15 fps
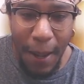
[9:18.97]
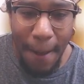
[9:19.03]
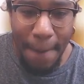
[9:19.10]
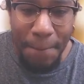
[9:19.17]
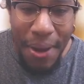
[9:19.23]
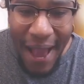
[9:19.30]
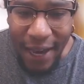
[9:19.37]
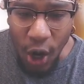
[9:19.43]

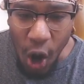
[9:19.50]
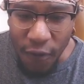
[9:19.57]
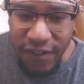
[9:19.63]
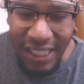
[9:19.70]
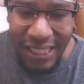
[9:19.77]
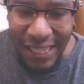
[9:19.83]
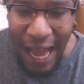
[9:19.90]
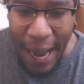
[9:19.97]
Back off,
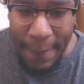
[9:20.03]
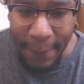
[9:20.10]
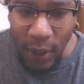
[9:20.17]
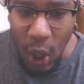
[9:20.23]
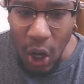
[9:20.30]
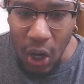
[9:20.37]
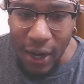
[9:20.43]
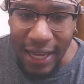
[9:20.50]
slime
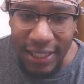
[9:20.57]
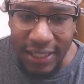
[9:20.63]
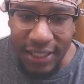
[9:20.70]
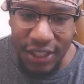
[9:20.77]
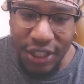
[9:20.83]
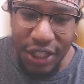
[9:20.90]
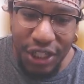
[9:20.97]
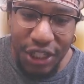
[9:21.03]
ball,
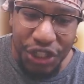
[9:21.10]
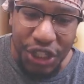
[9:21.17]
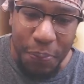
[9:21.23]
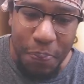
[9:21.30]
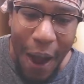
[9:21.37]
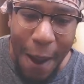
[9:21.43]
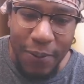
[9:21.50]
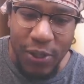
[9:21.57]
as
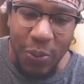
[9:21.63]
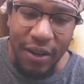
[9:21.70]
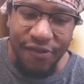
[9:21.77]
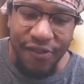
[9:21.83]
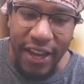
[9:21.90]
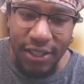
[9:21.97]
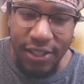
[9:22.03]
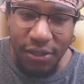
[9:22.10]
she pops him in the
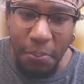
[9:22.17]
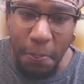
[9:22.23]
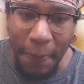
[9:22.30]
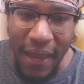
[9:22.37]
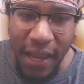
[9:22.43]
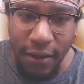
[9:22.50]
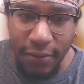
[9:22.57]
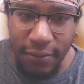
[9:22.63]
face.
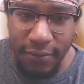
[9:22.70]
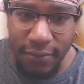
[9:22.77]
Bing.